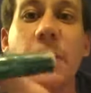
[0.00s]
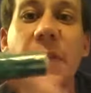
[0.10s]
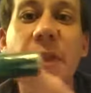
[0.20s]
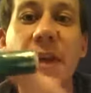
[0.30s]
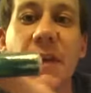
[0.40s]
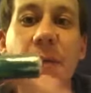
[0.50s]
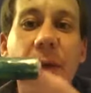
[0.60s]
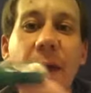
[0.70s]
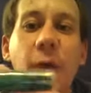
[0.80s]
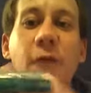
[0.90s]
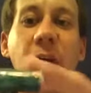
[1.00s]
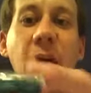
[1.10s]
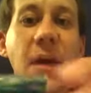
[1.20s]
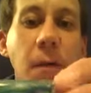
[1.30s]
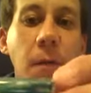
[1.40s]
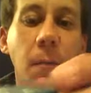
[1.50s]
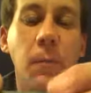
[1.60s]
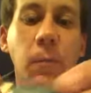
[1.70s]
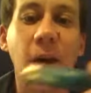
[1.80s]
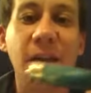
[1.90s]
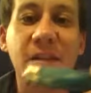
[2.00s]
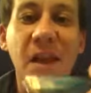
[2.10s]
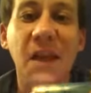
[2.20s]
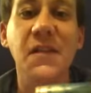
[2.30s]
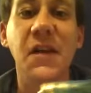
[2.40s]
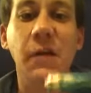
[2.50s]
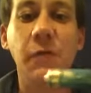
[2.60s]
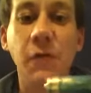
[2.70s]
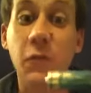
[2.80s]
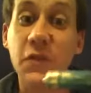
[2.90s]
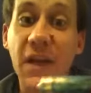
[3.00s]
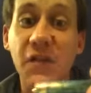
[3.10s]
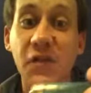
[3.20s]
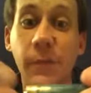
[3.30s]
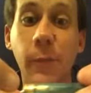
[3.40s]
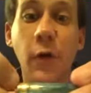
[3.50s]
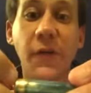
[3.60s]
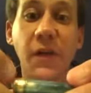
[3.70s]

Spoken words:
the outside brass casing of it was actually part of the